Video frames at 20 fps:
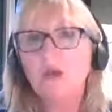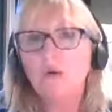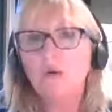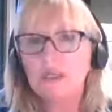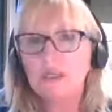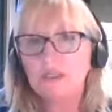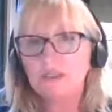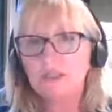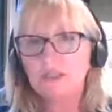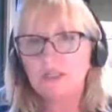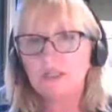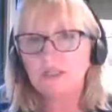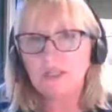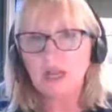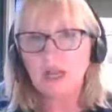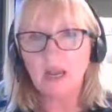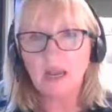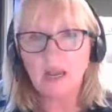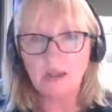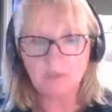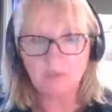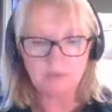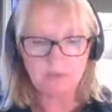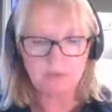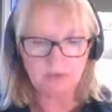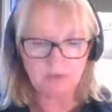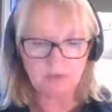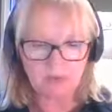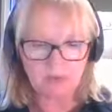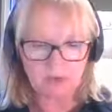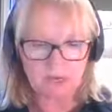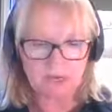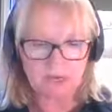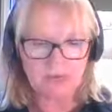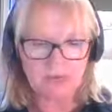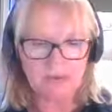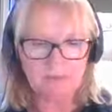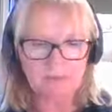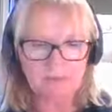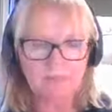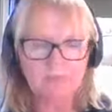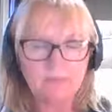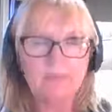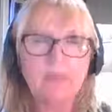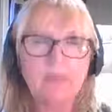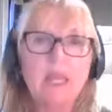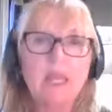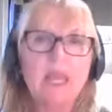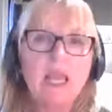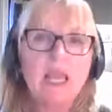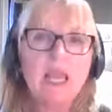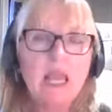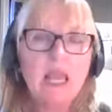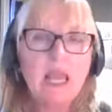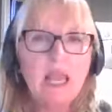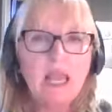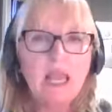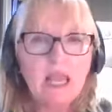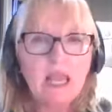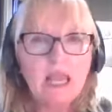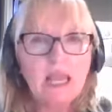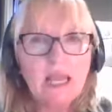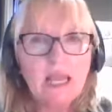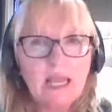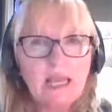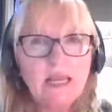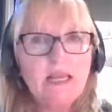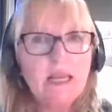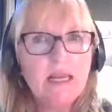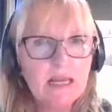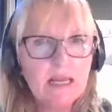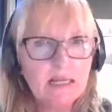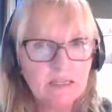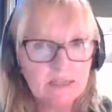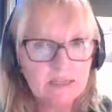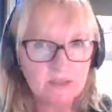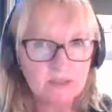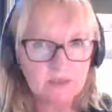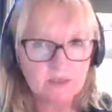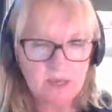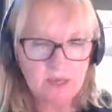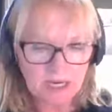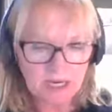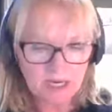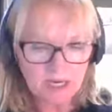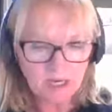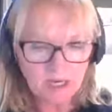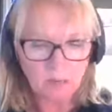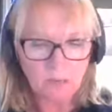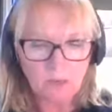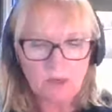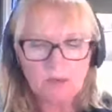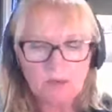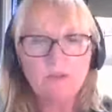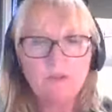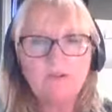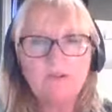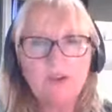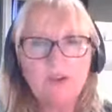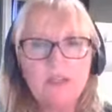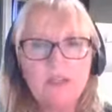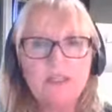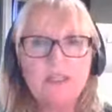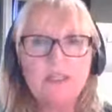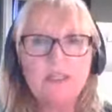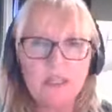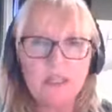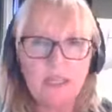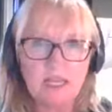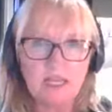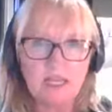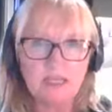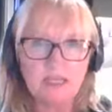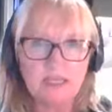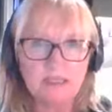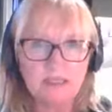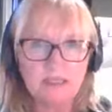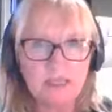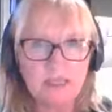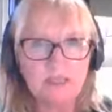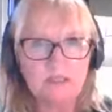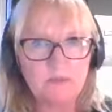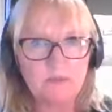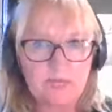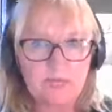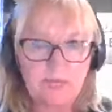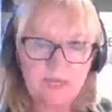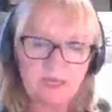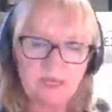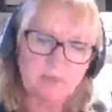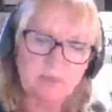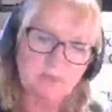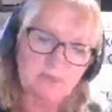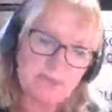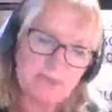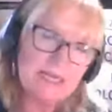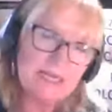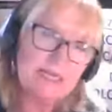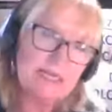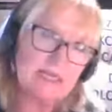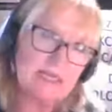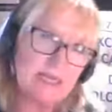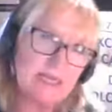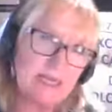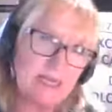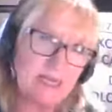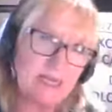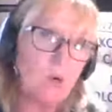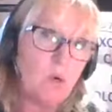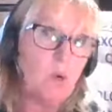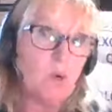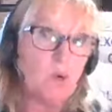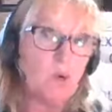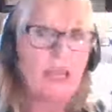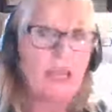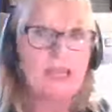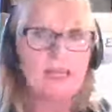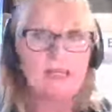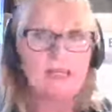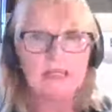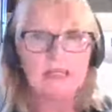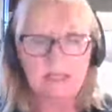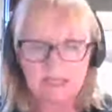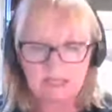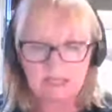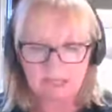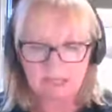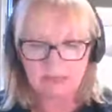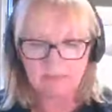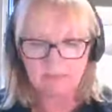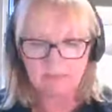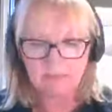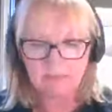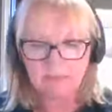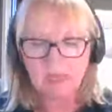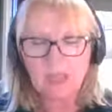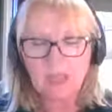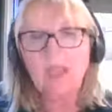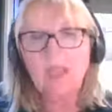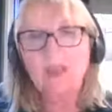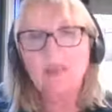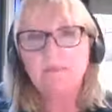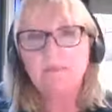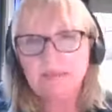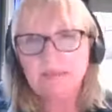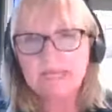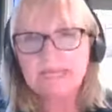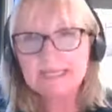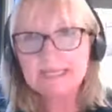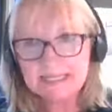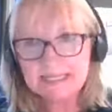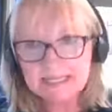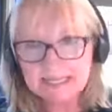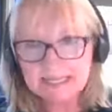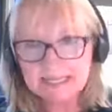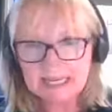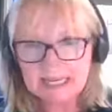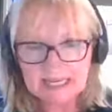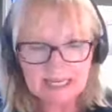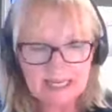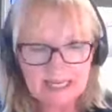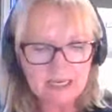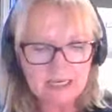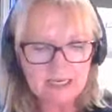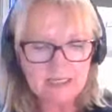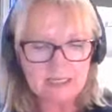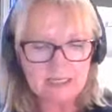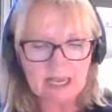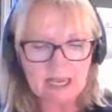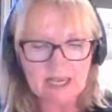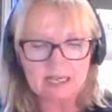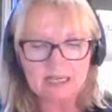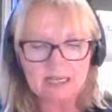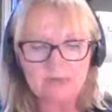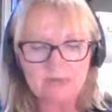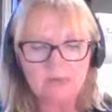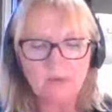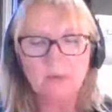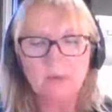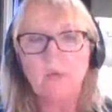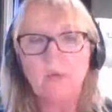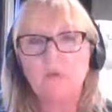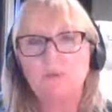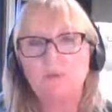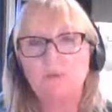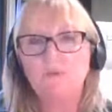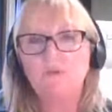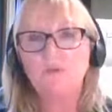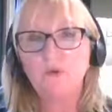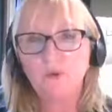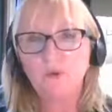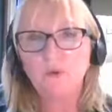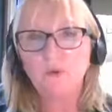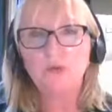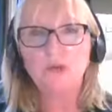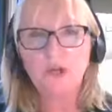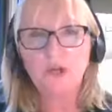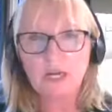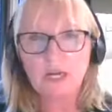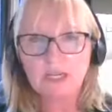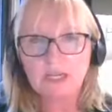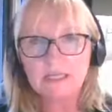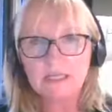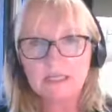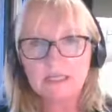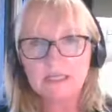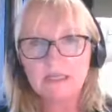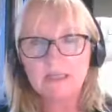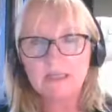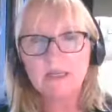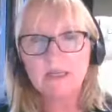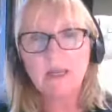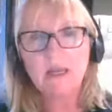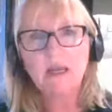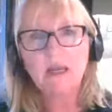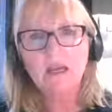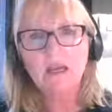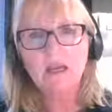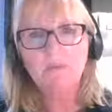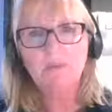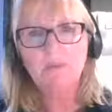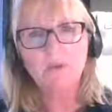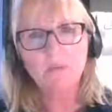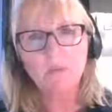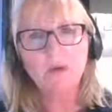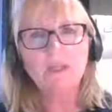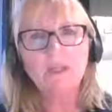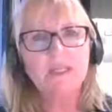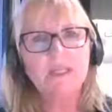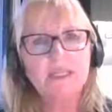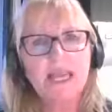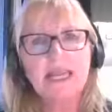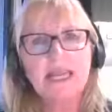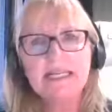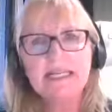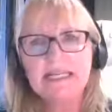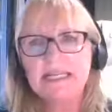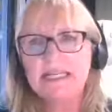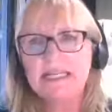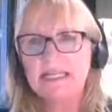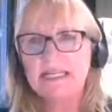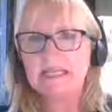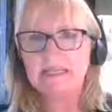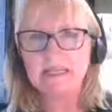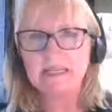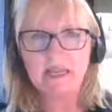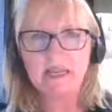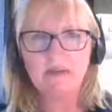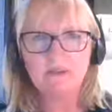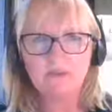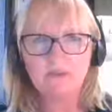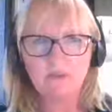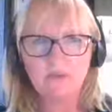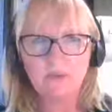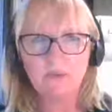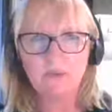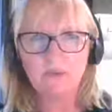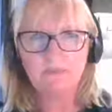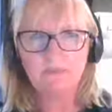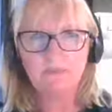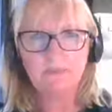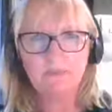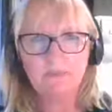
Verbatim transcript: Question number three. In history, we refer to years as being BC or AD. BC stands for "before Christ", but what does AD stand for?